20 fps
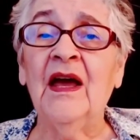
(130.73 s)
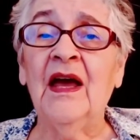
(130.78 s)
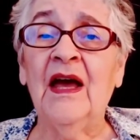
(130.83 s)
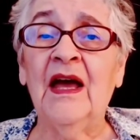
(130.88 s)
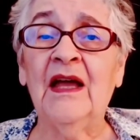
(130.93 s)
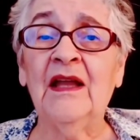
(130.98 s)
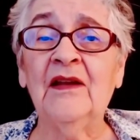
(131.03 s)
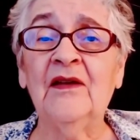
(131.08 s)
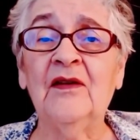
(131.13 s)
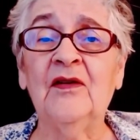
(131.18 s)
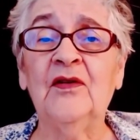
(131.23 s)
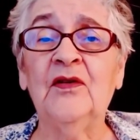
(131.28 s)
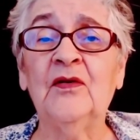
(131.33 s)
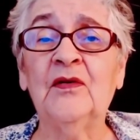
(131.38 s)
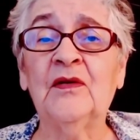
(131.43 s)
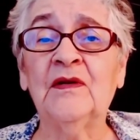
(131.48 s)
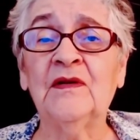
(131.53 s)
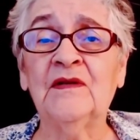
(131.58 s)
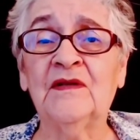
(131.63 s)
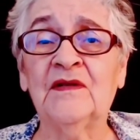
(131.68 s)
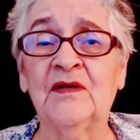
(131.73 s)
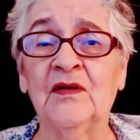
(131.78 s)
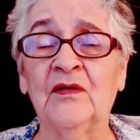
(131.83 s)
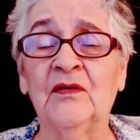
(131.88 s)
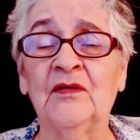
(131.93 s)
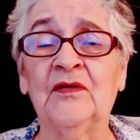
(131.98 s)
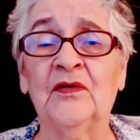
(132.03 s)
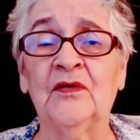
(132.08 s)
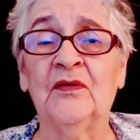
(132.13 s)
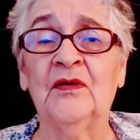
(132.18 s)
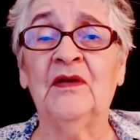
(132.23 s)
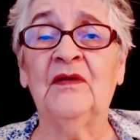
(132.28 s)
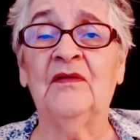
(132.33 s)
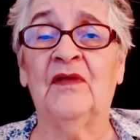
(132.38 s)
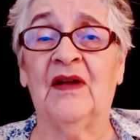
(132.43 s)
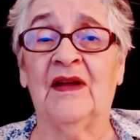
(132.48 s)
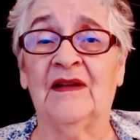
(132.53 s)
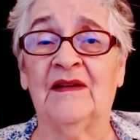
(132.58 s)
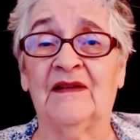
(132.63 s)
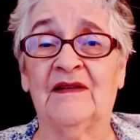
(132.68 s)
And you can still do
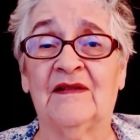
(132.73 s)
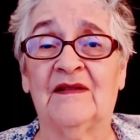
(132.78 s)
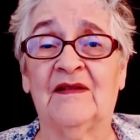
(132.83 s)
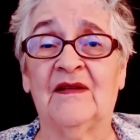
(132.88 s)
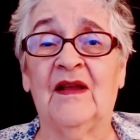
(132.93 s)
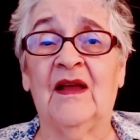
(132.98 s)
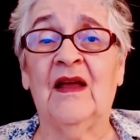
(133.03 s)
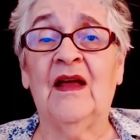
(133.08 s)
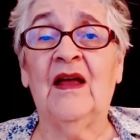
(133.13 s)
events